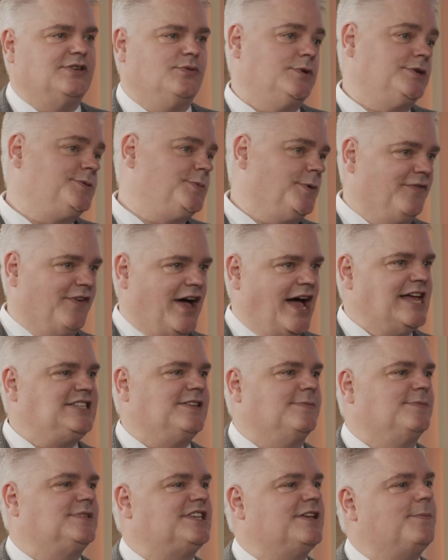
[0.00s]
which provides
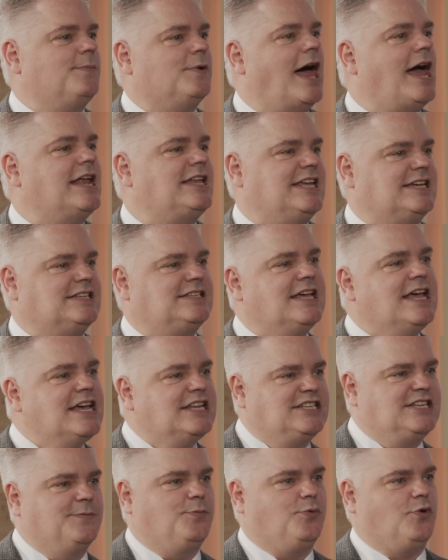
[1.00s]
some simple ideas
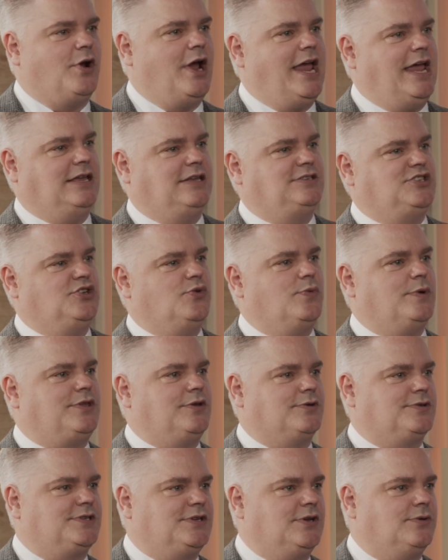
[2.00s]
to pray and do with your
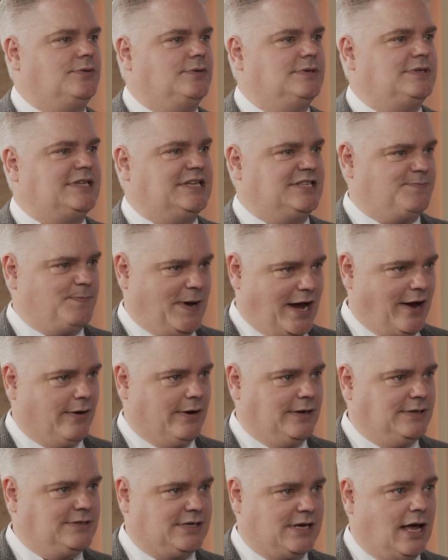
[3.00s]
students as
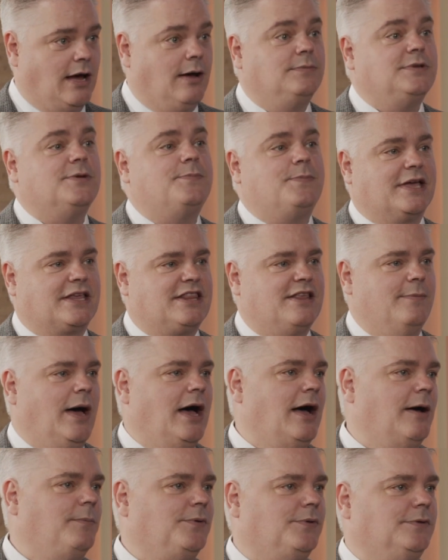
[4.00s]
parents come to pick them
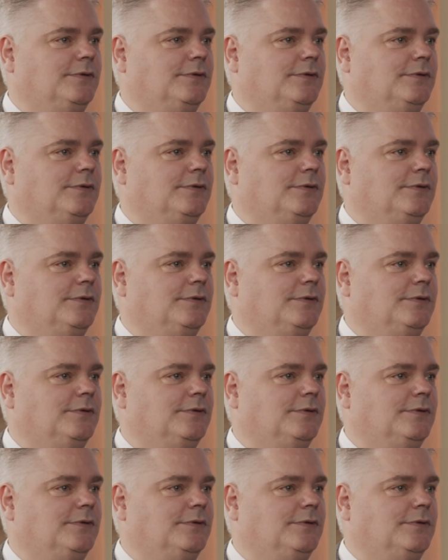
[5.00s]
up.